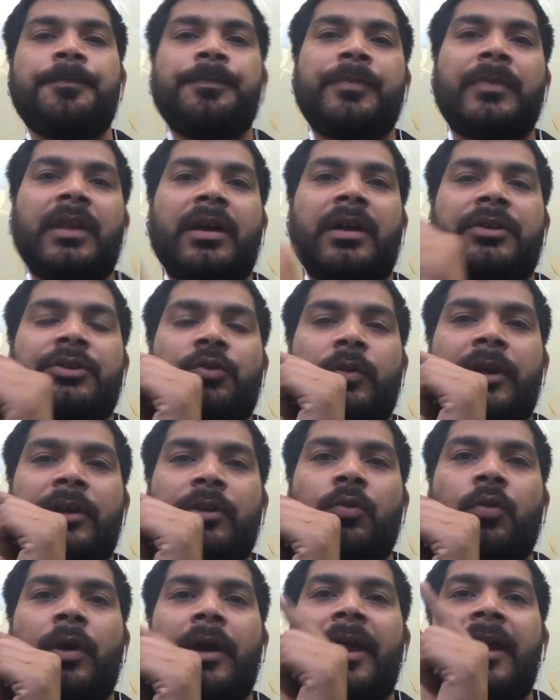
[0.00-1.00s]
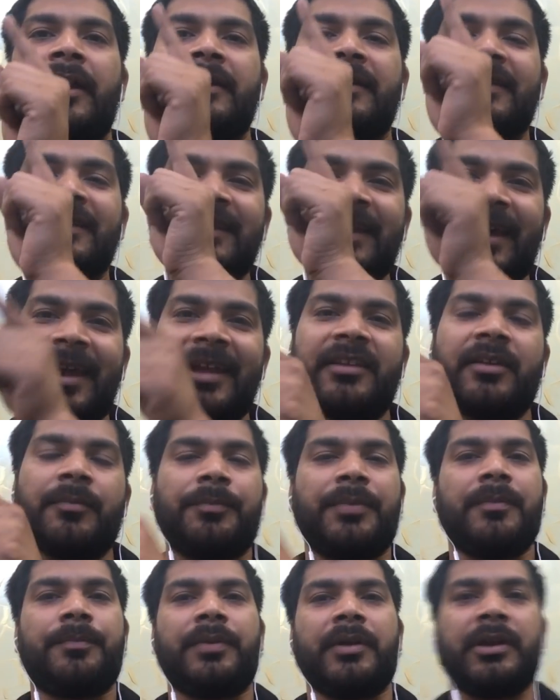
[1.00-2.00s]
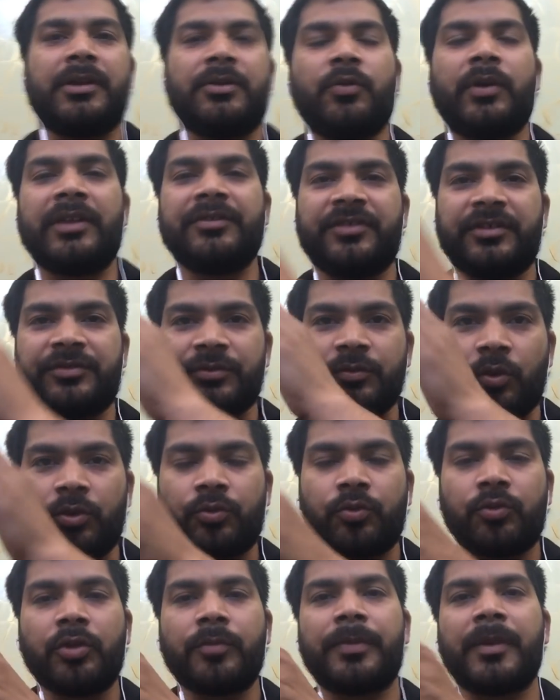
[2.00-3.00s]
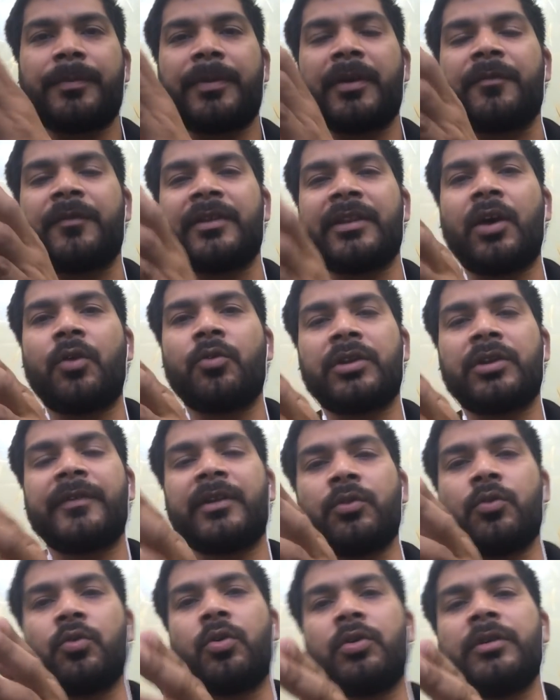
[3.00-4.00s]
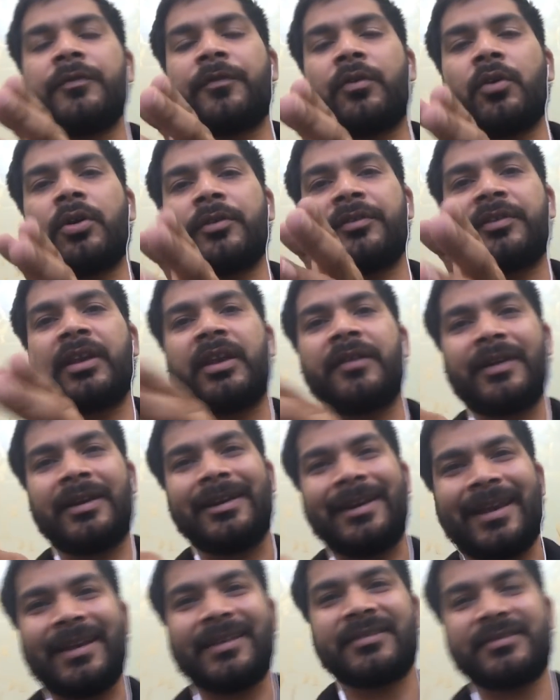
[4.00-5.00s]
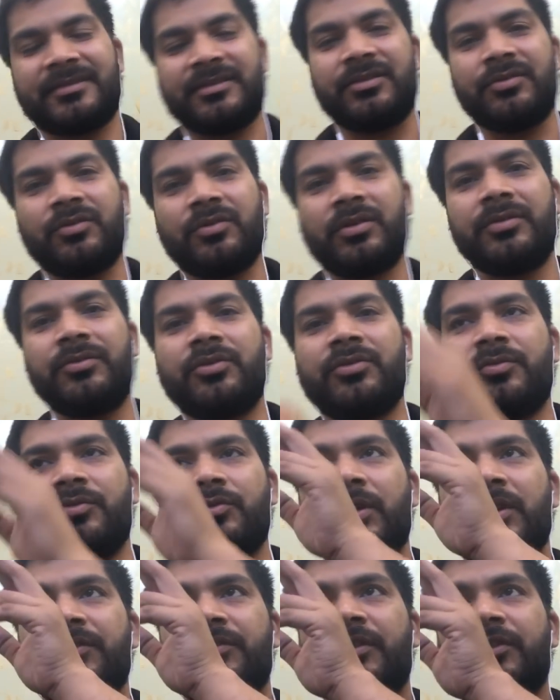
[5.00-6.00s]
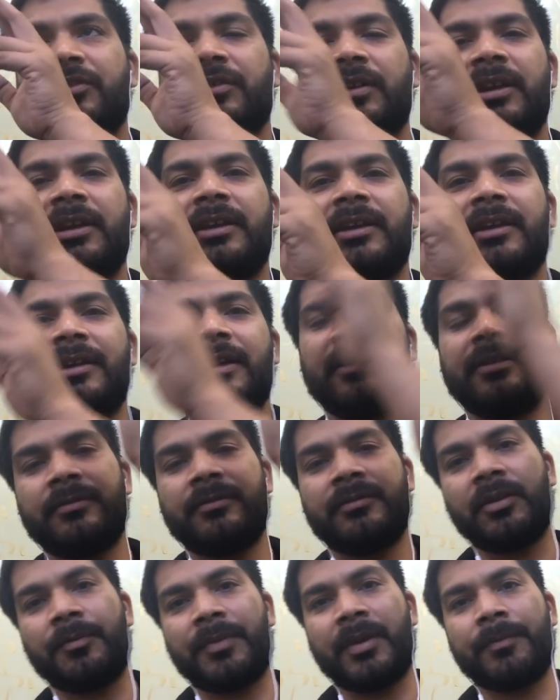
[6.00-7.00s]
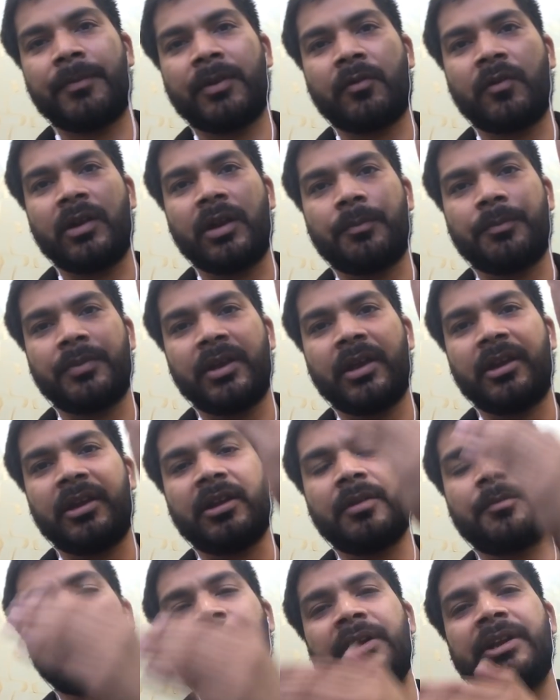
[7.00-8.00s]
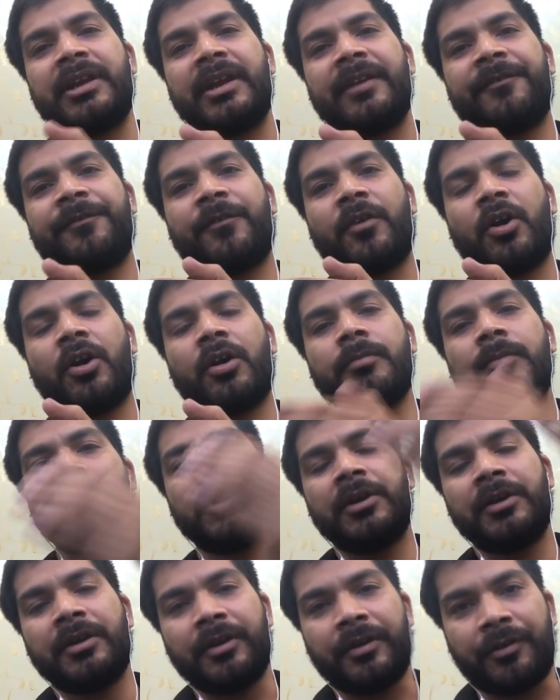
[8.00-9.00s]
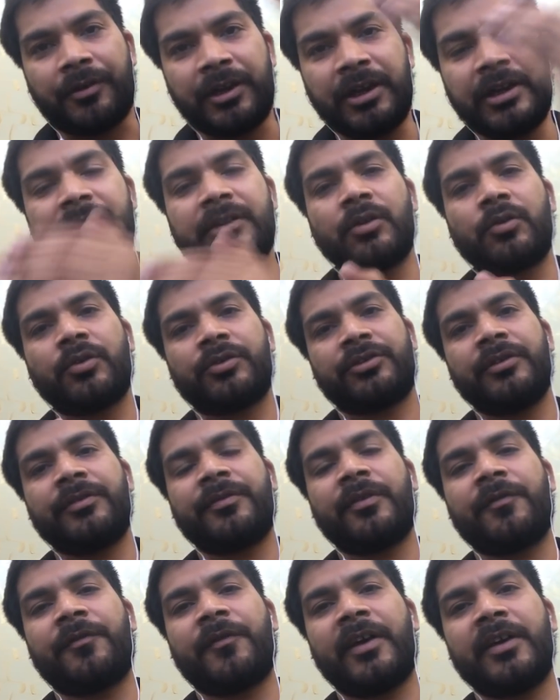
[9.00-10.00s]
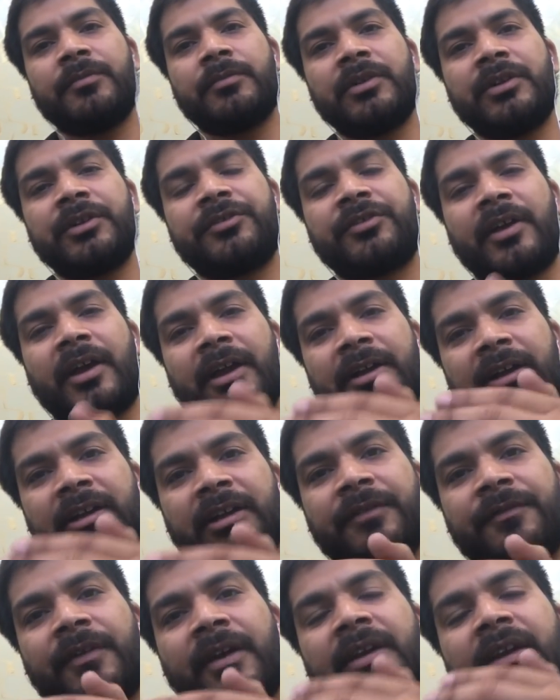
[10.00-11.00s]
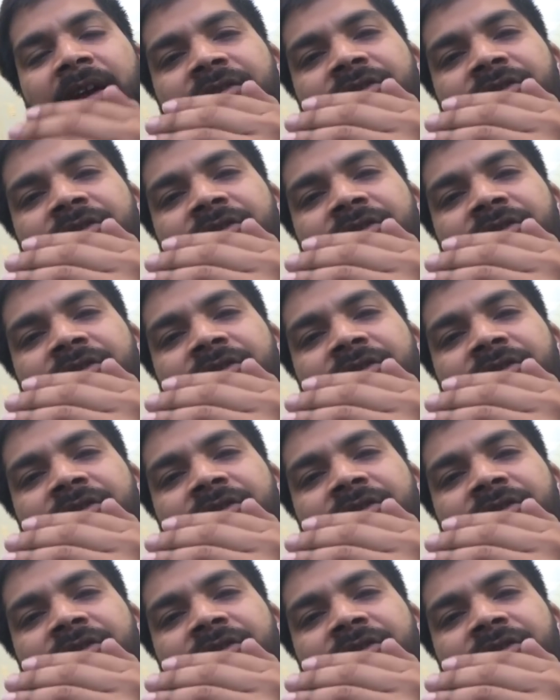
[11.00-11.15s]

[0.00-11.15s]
you can go and scan the paper. You can just go through the paper without even going for save and next. You can just click it and the paper will appear in a PDF form. Read the questions for 5 minutes, identify as to